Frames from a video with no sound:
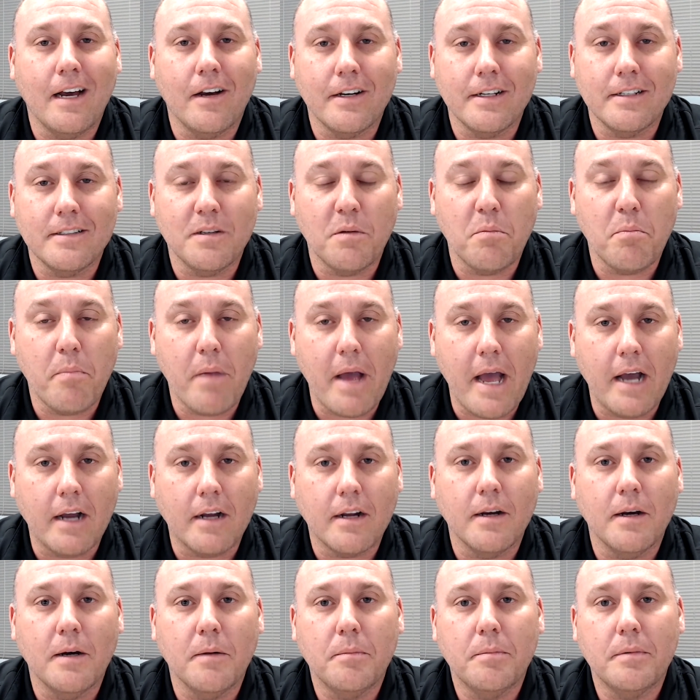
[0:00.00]
as a
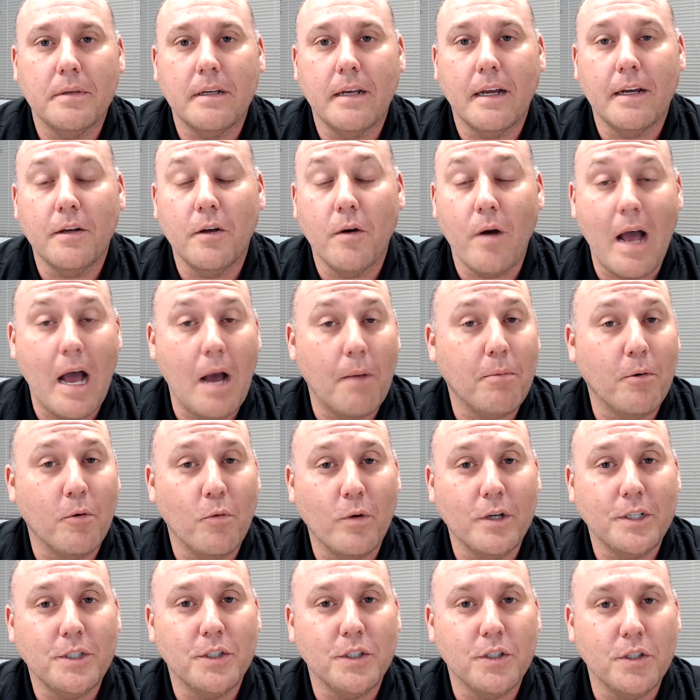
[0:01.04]
backup, and I know Apple
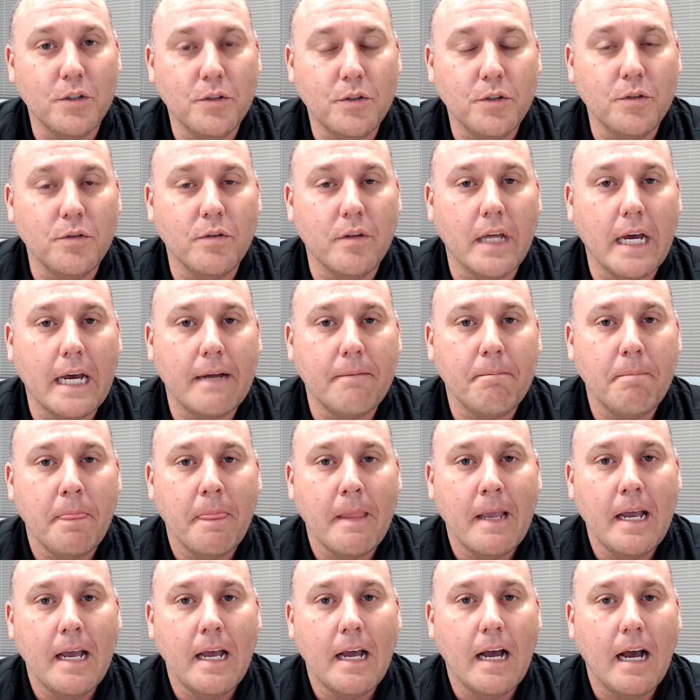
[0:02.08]
wants you to do that.
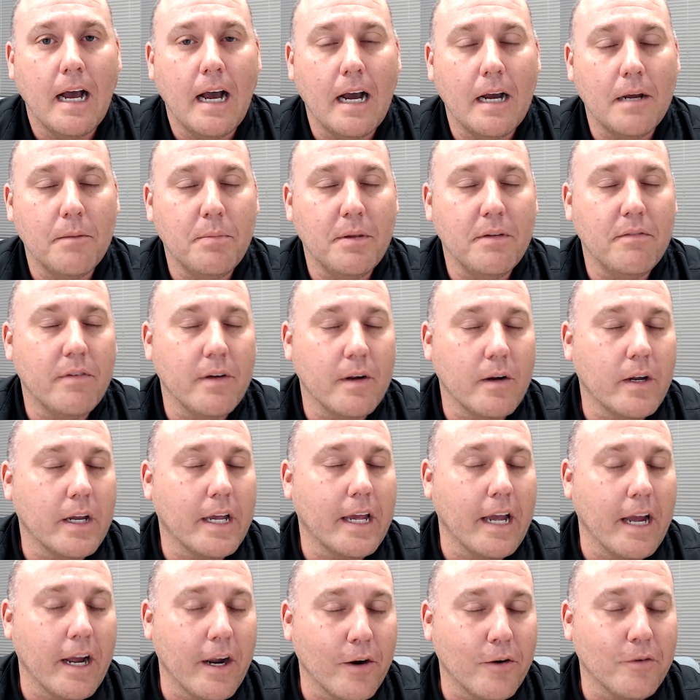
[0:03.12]
I'd be very
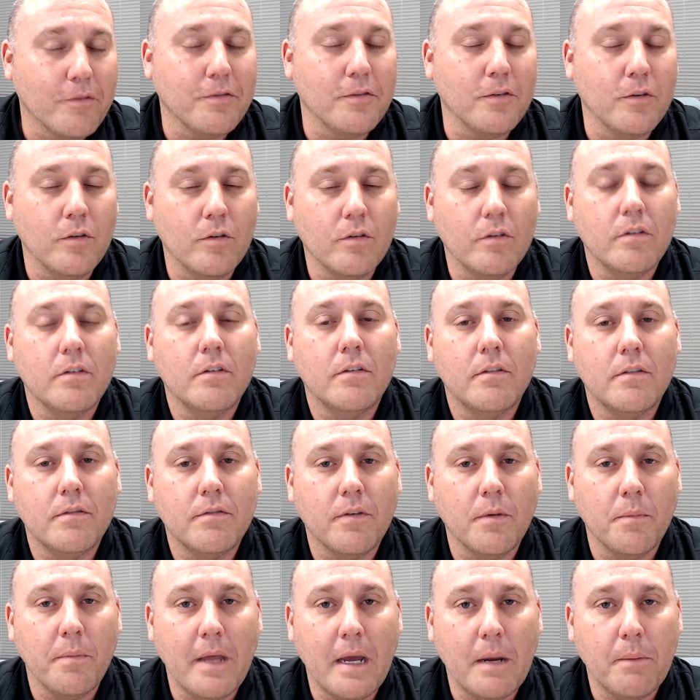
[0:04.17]
careful
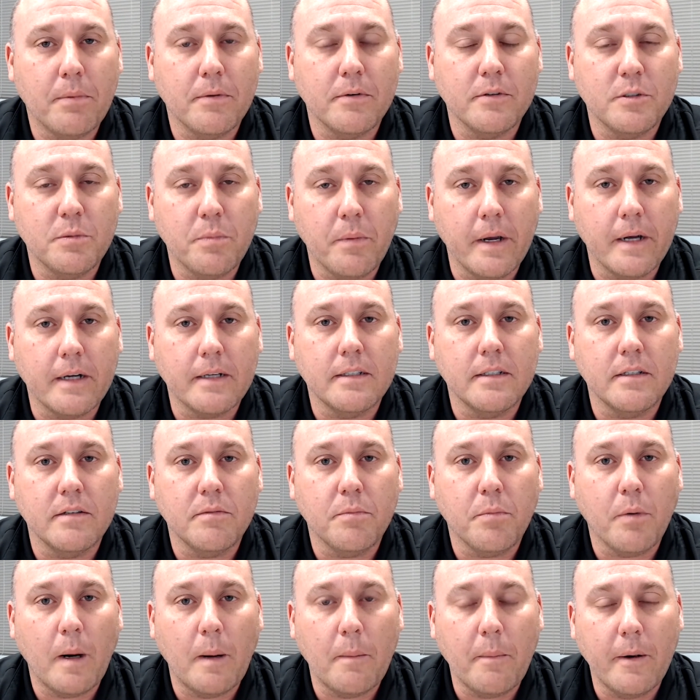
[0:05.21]
from that perspective,
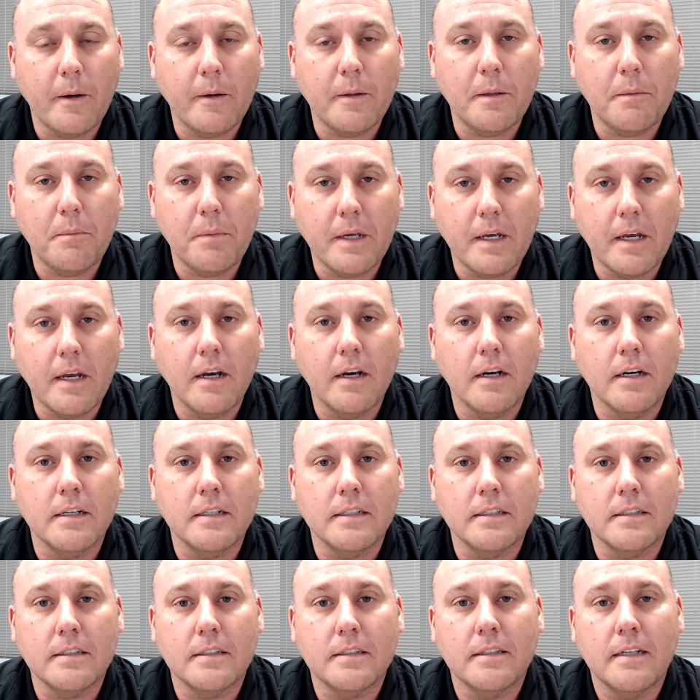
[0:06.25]
primarily
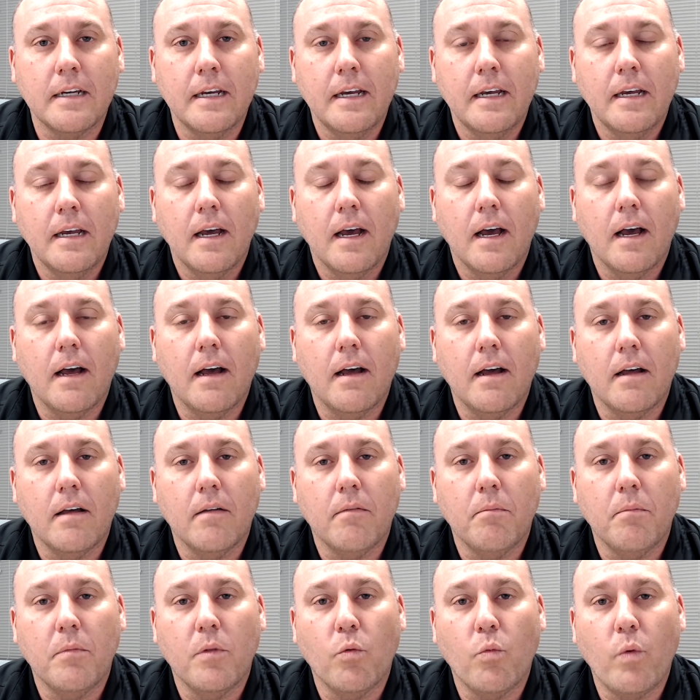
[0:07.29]
because
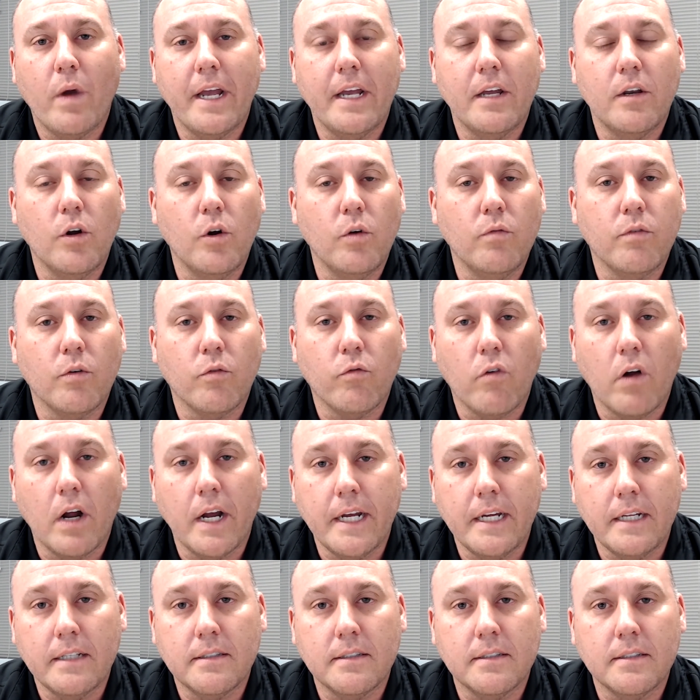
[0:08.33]
the way it
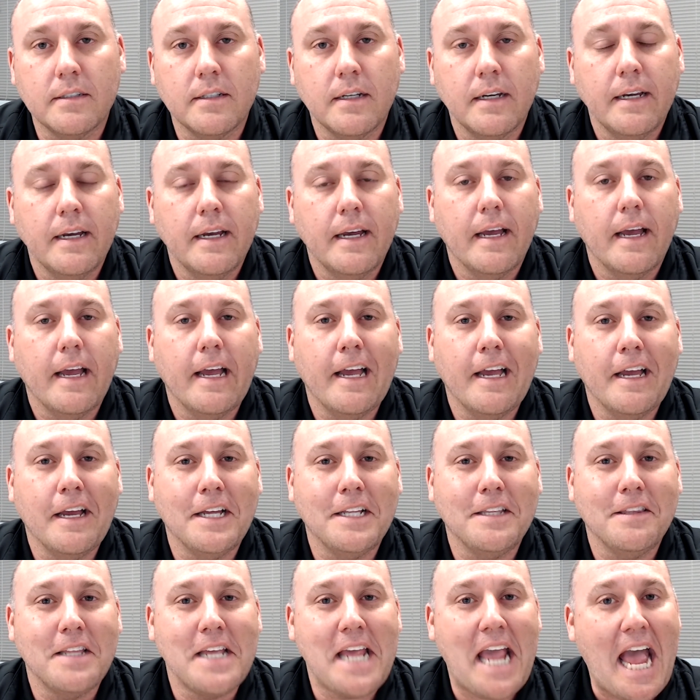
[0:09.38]
overwrites
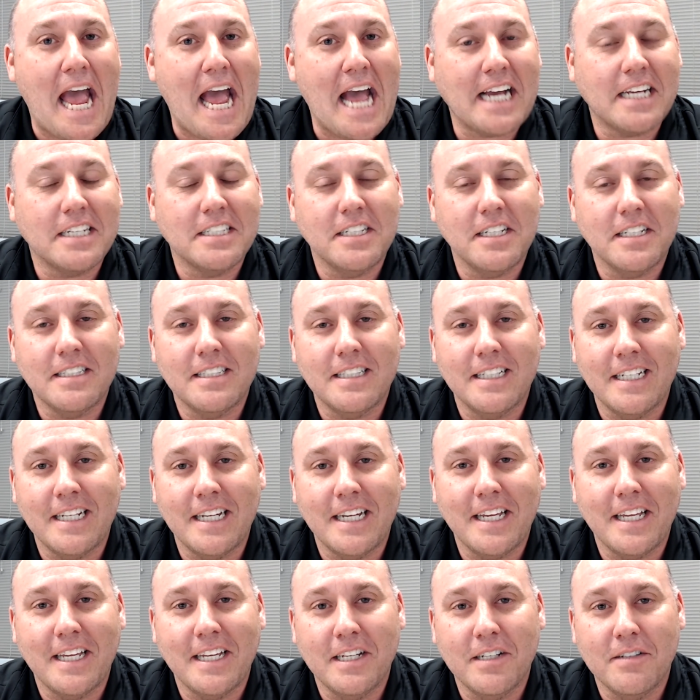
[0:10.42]
and the access that
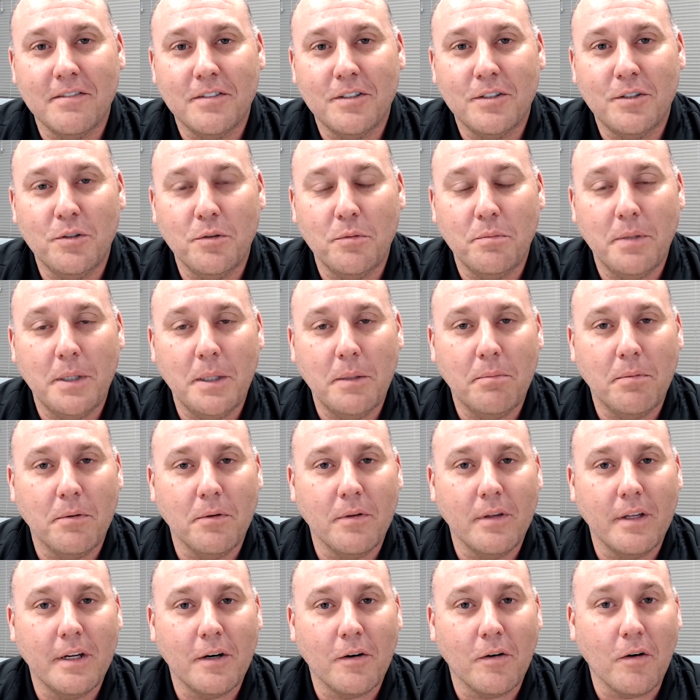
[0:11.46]
it gives to people
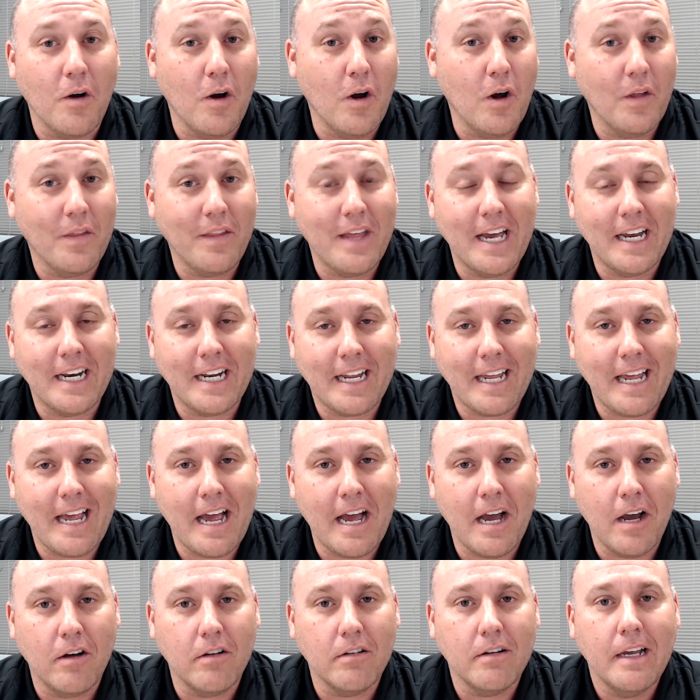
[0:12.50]
that are on that
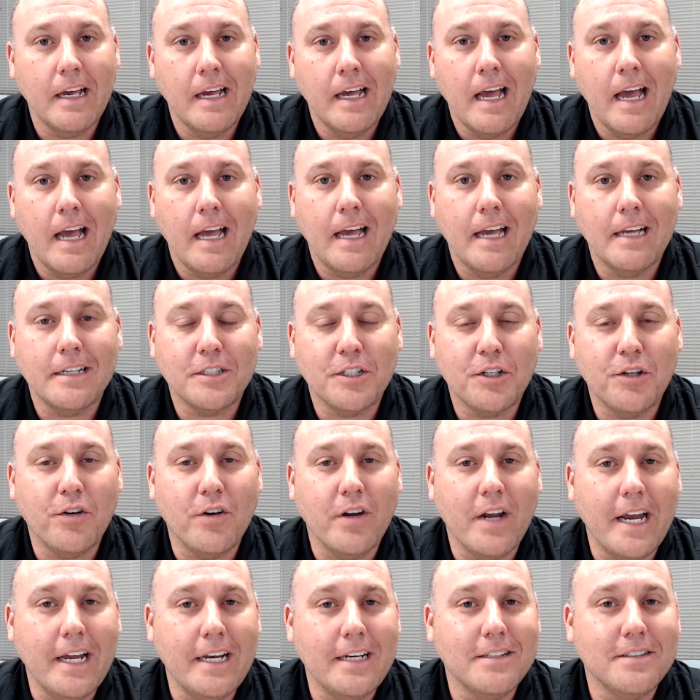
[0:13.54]
account has
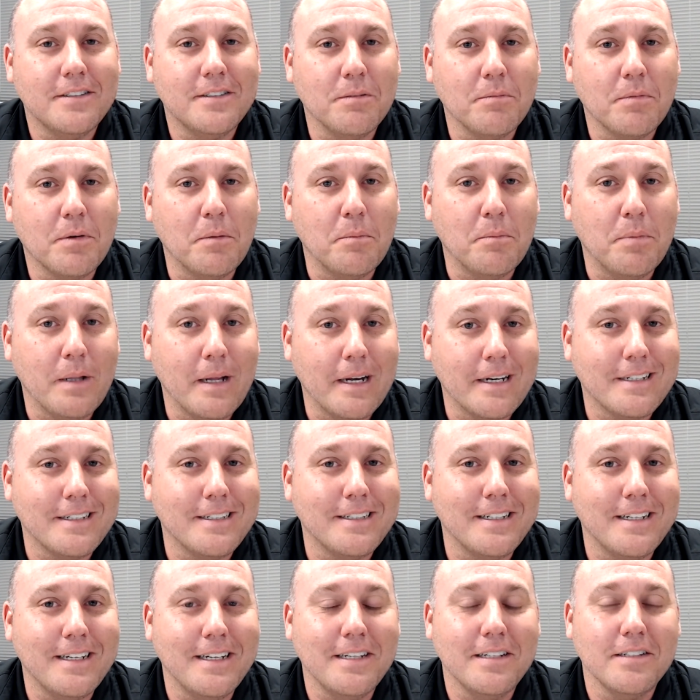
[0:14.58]
created some
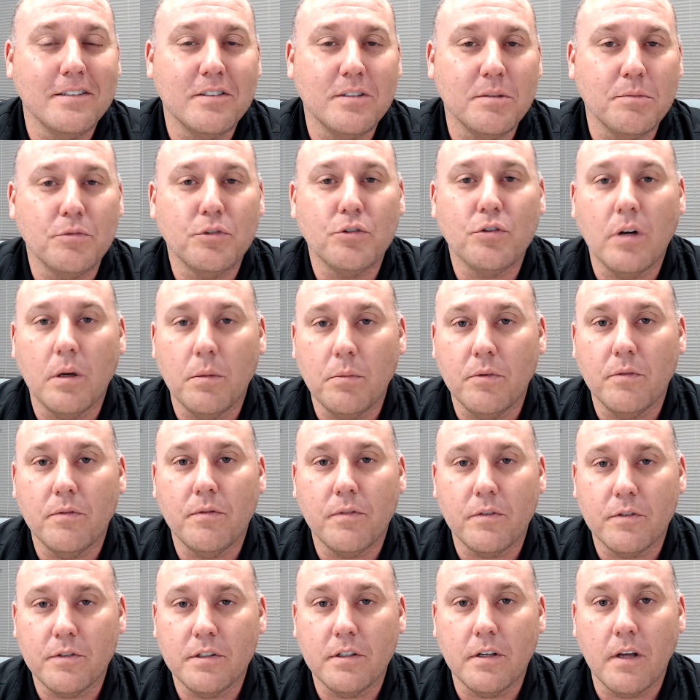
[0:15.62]
complexity and some trouble
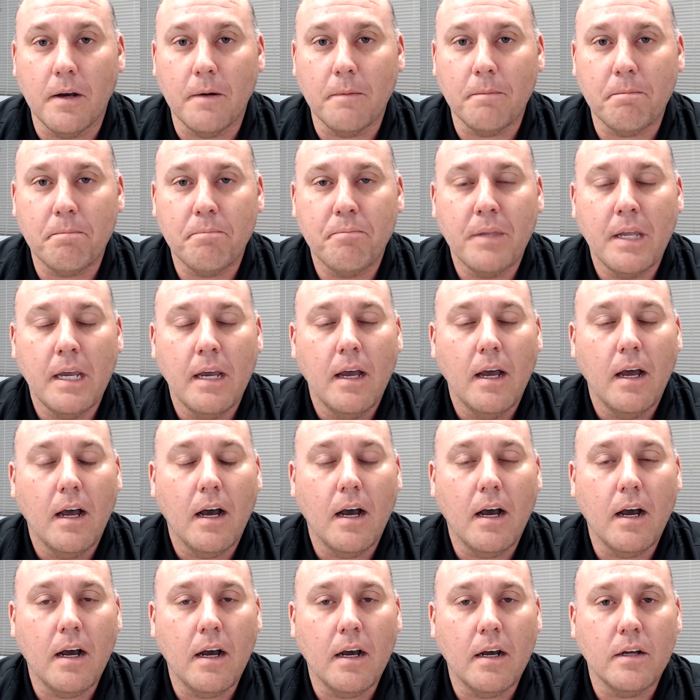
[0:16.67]
for some.
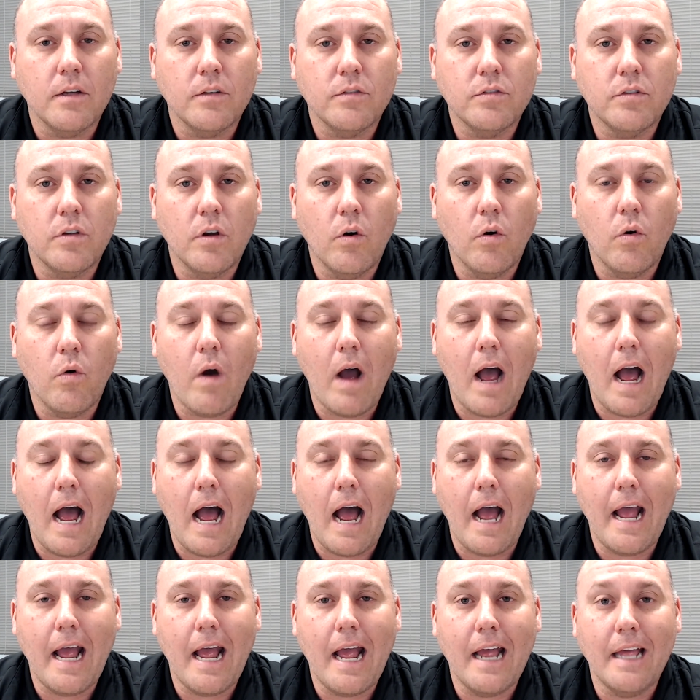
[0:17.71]
So
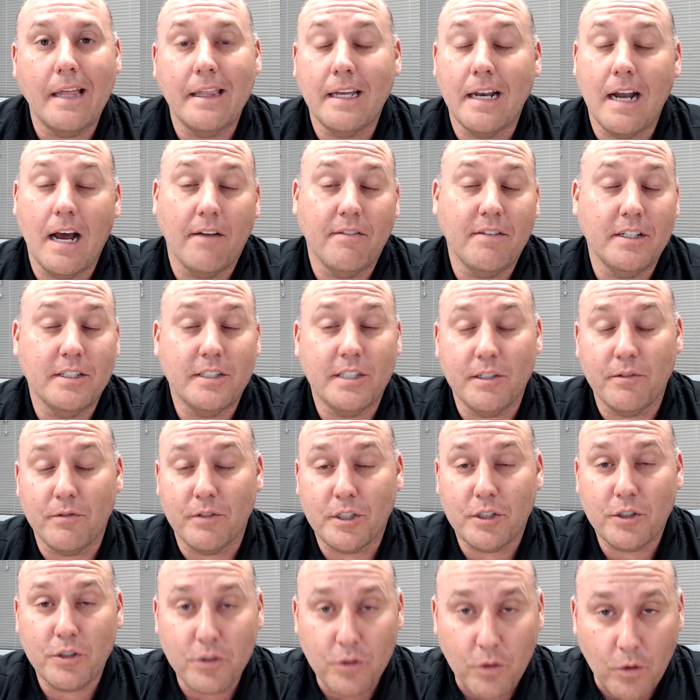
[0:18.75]
And then obviously
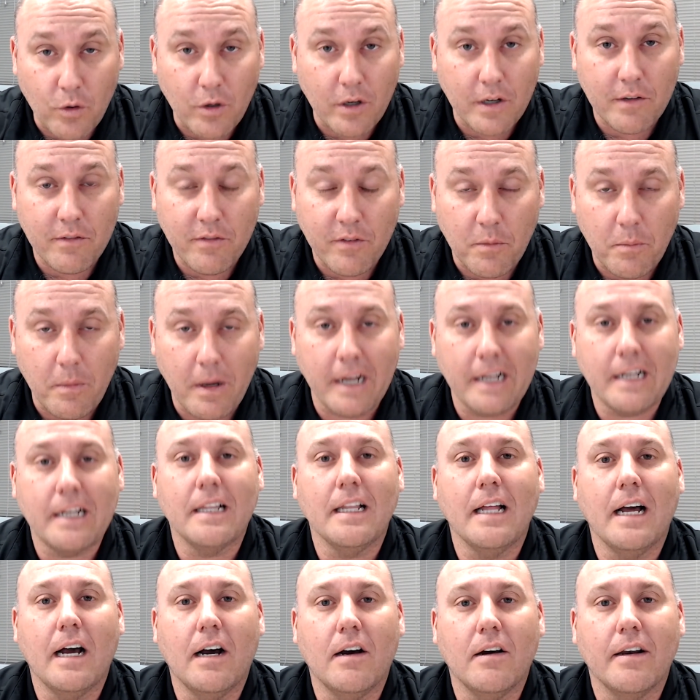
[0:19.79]
restoring from
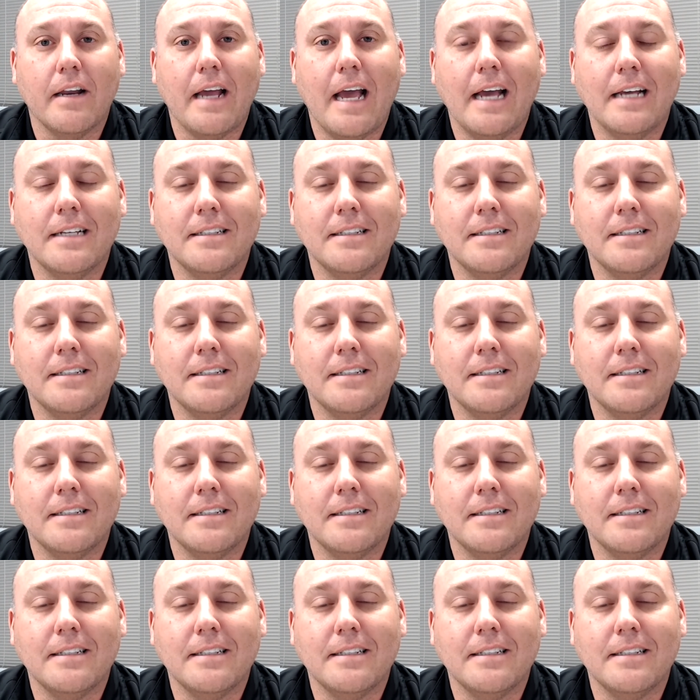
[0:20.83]
iCloud has